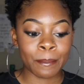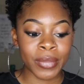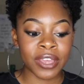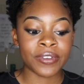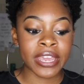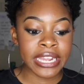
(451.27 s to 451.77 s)

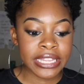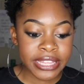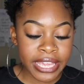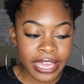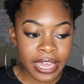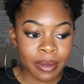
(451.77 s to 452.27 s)
If
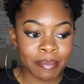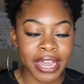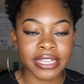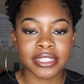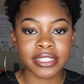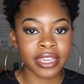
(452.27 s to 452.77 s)
anything,
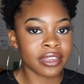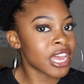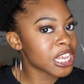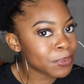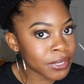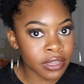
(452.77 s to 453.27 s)
my skin
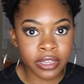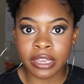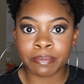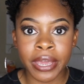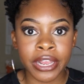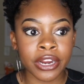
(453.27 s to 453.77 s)
has been
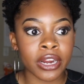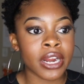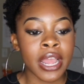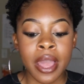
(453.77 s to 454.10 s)
looking better.